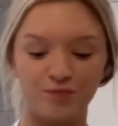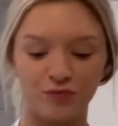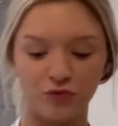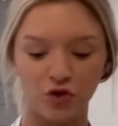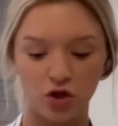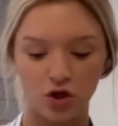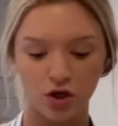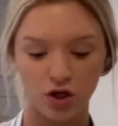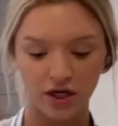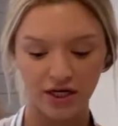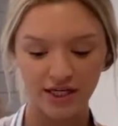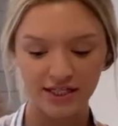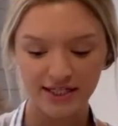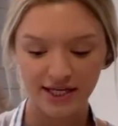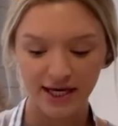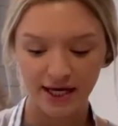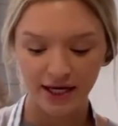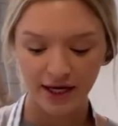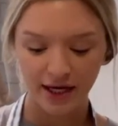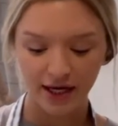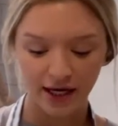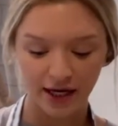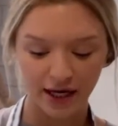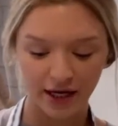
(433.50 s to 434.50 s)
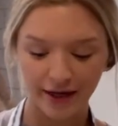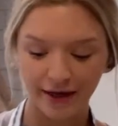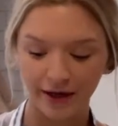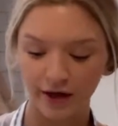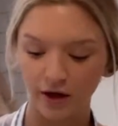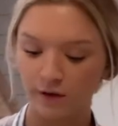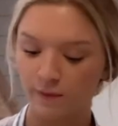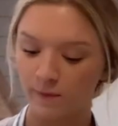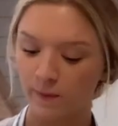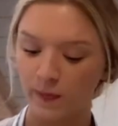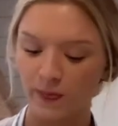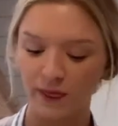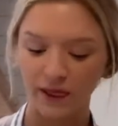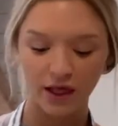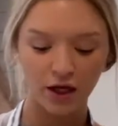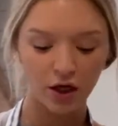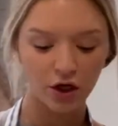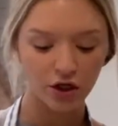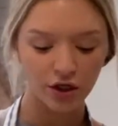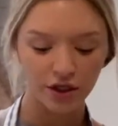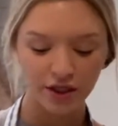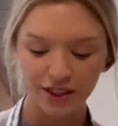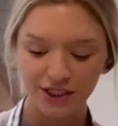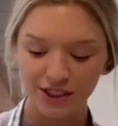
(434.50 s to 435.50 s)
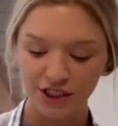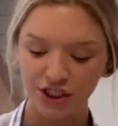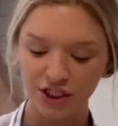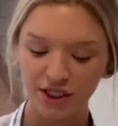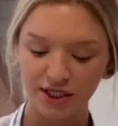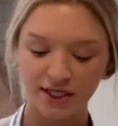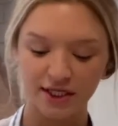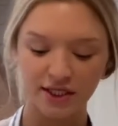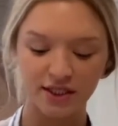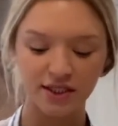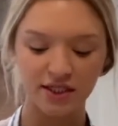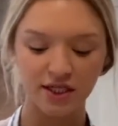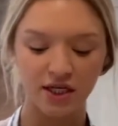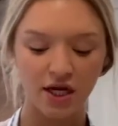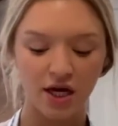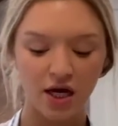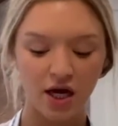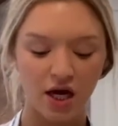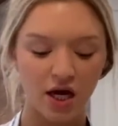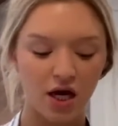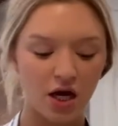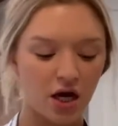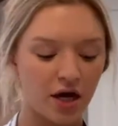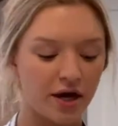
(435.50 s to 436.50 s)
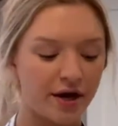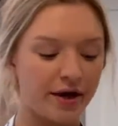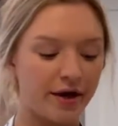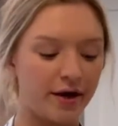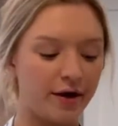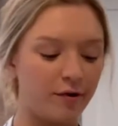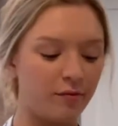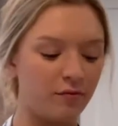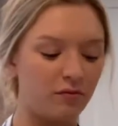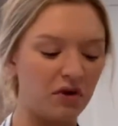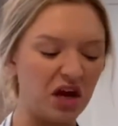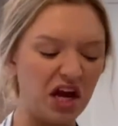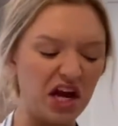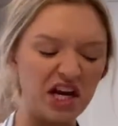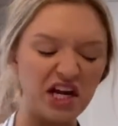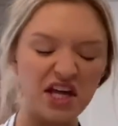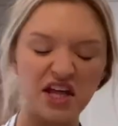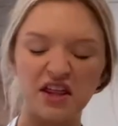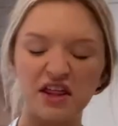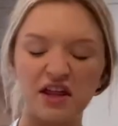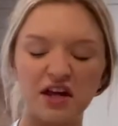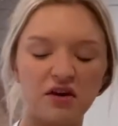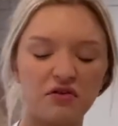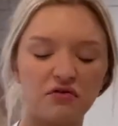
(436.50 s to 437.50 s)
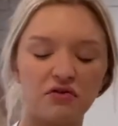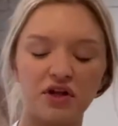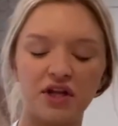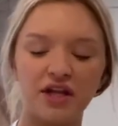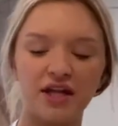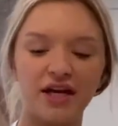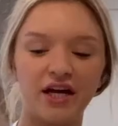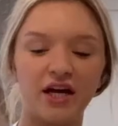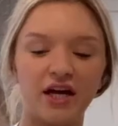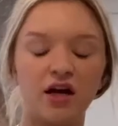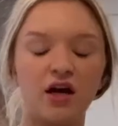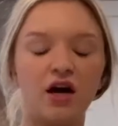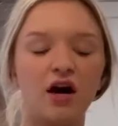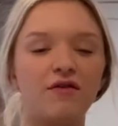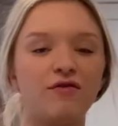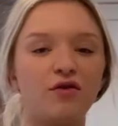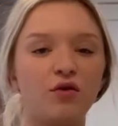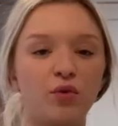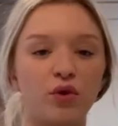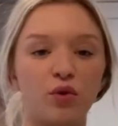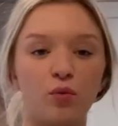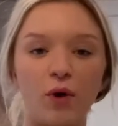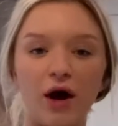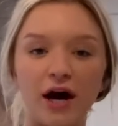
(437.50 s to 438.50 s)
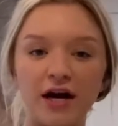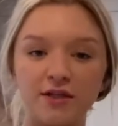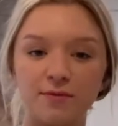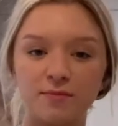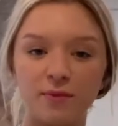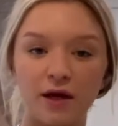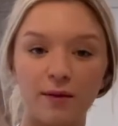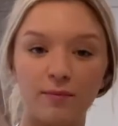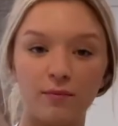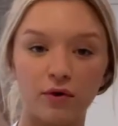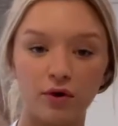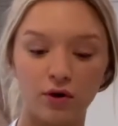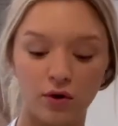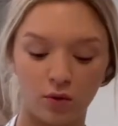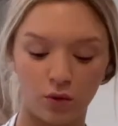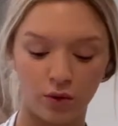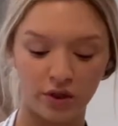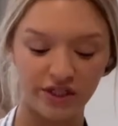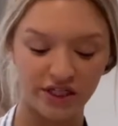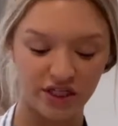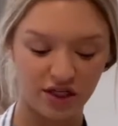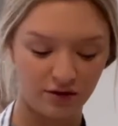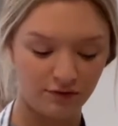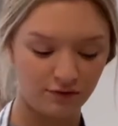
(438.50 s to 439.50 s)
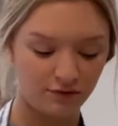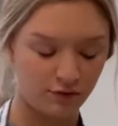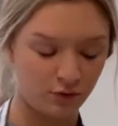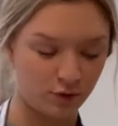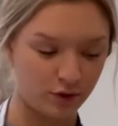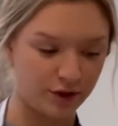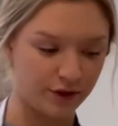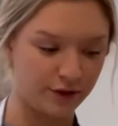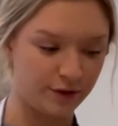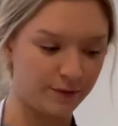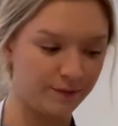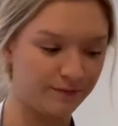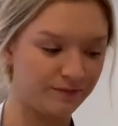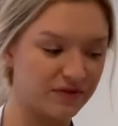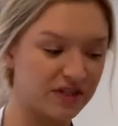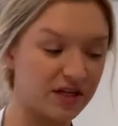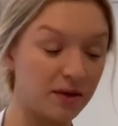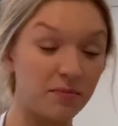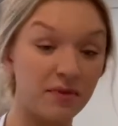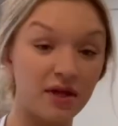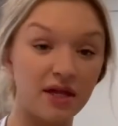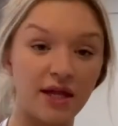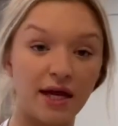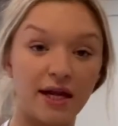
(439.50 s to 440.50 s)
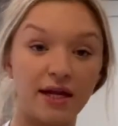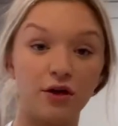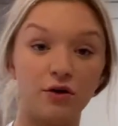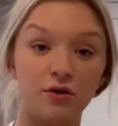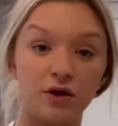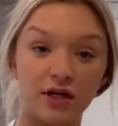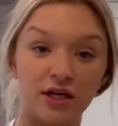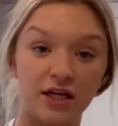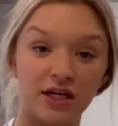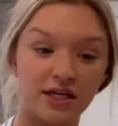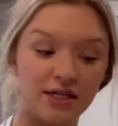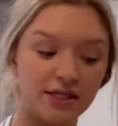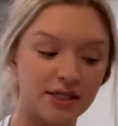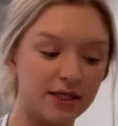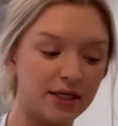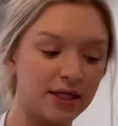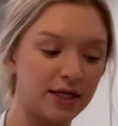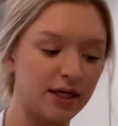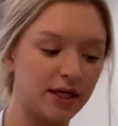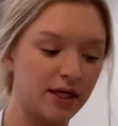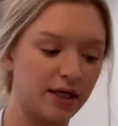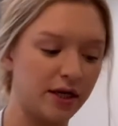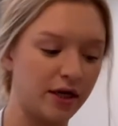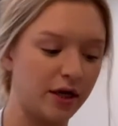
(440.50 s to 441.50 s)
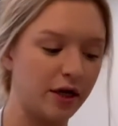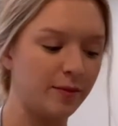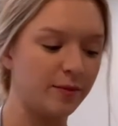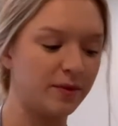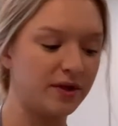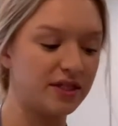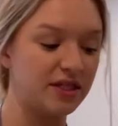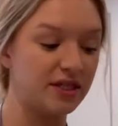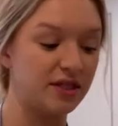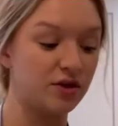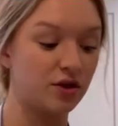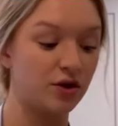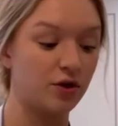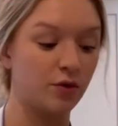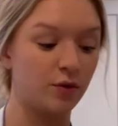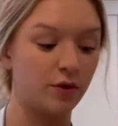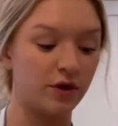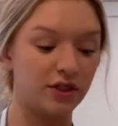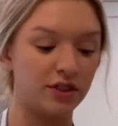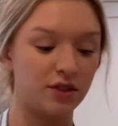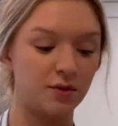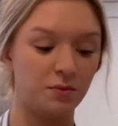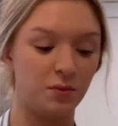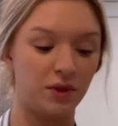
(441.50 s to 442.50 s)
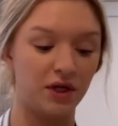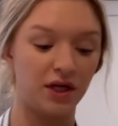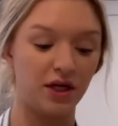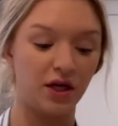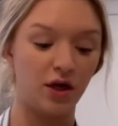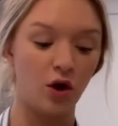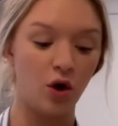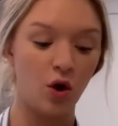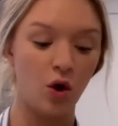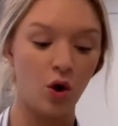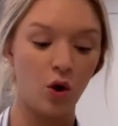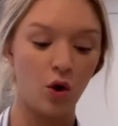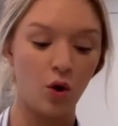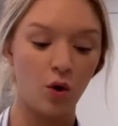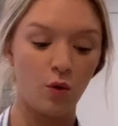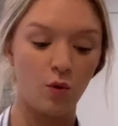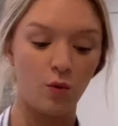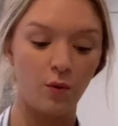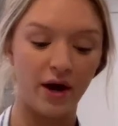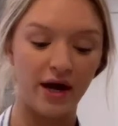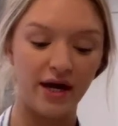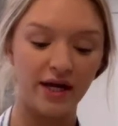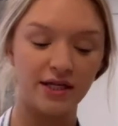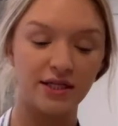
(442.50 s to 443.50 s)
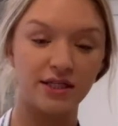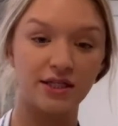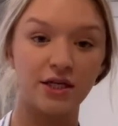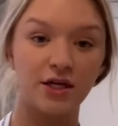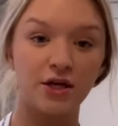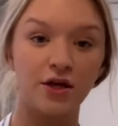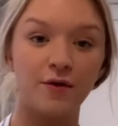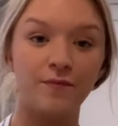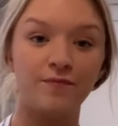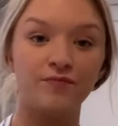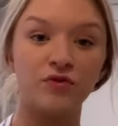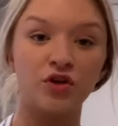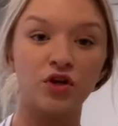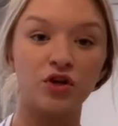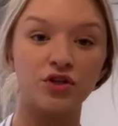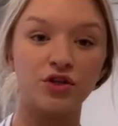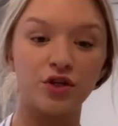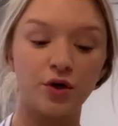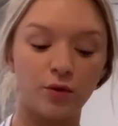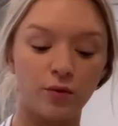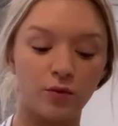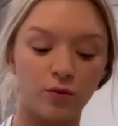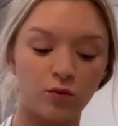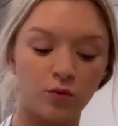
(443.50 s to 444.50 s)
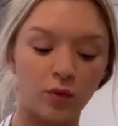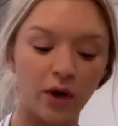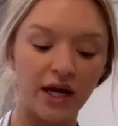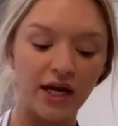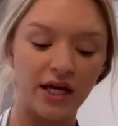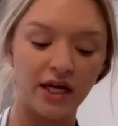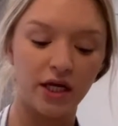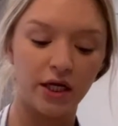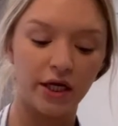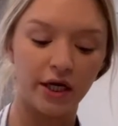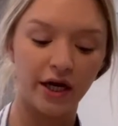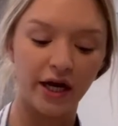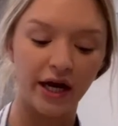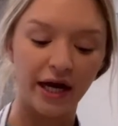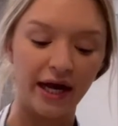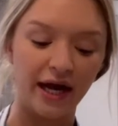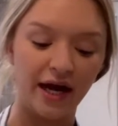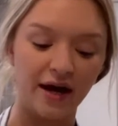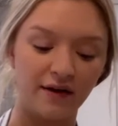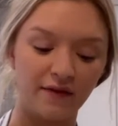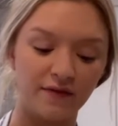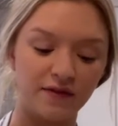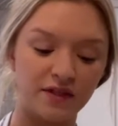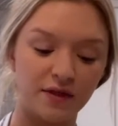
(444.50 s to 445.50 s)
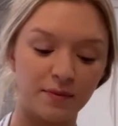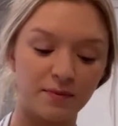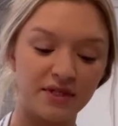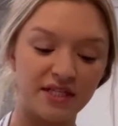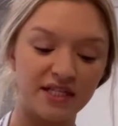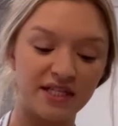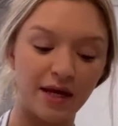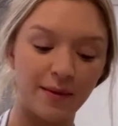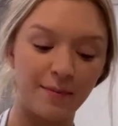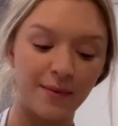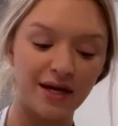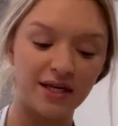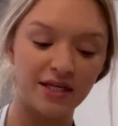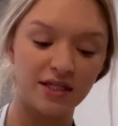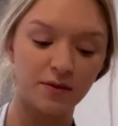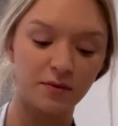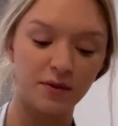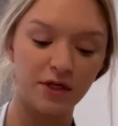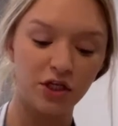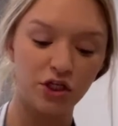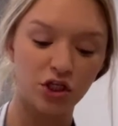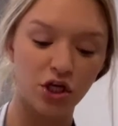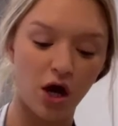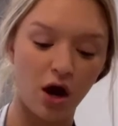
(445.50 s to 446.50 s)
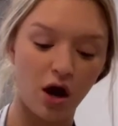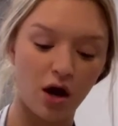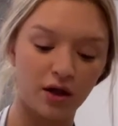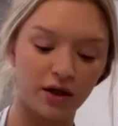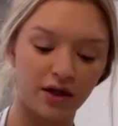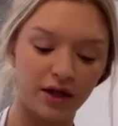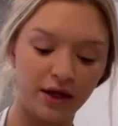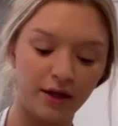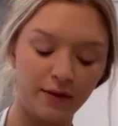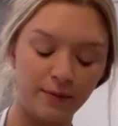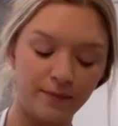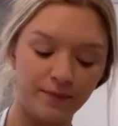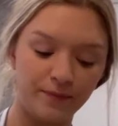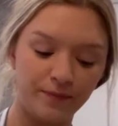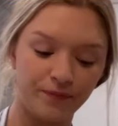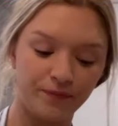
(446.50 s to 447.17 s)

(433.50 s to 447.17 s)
you're gonna take a cookie sheet, anything really, cover it with wax paper or tin foil, something that you can easily get it up because these are going to be wet. So right here I have some semi-sweet chocolate.